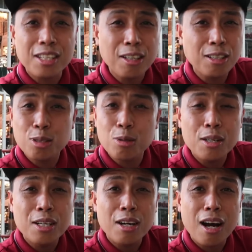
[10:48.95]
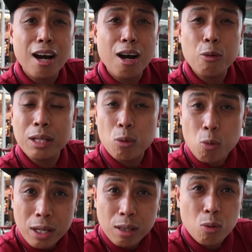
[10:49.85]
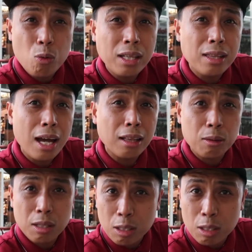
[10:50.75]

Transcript: year. So with that,